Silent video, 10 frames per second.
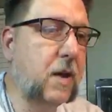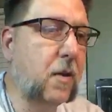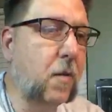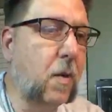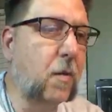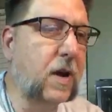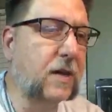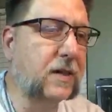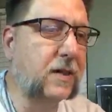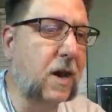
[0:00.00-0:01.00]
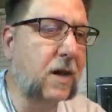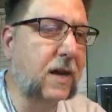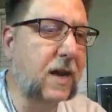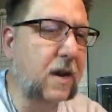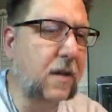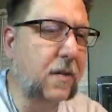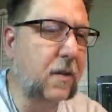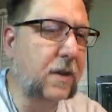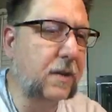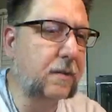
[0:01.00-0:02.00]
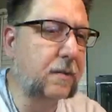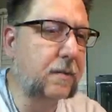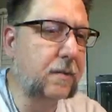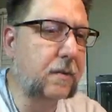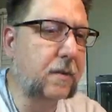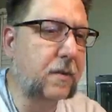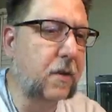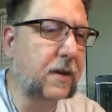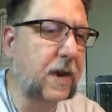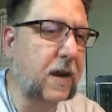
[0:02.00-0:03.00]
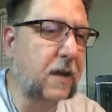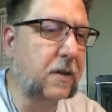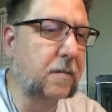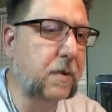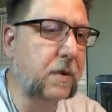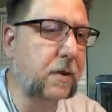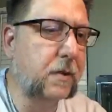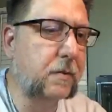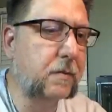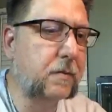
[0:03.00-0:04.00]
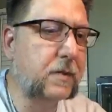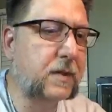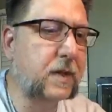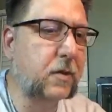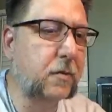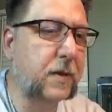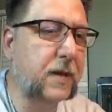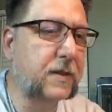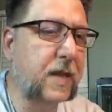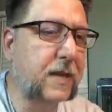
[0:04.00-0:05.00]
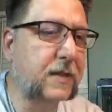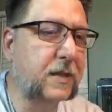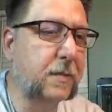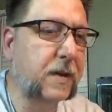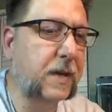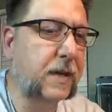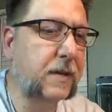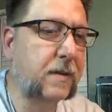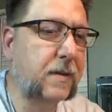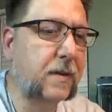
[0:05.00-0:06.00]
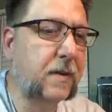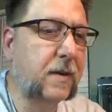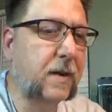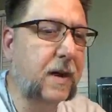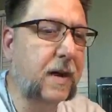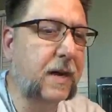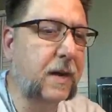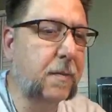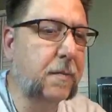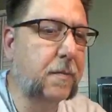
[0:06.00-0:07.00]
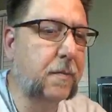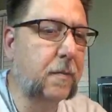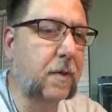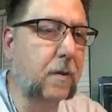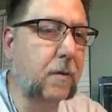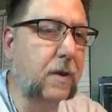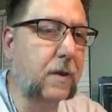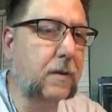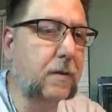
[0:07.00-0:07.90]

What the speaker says: What would I stock in a 30 gallon, but the centerpiece has to be a what?